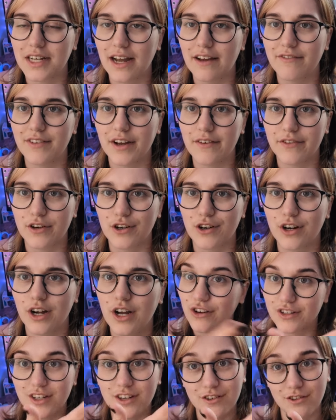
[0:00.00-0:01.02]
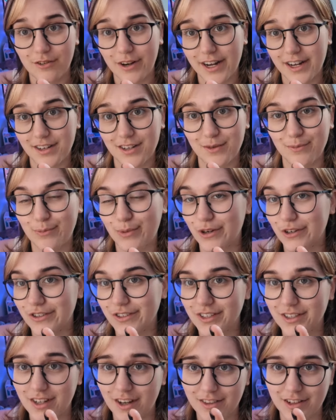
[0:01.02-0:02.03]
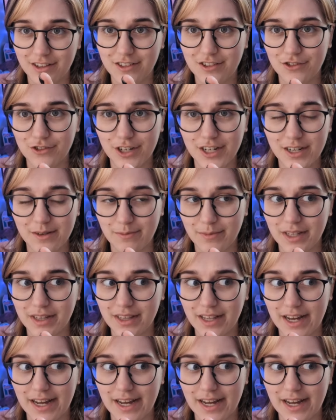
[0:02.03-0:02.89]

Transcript: I've never looked at a random person on the street and been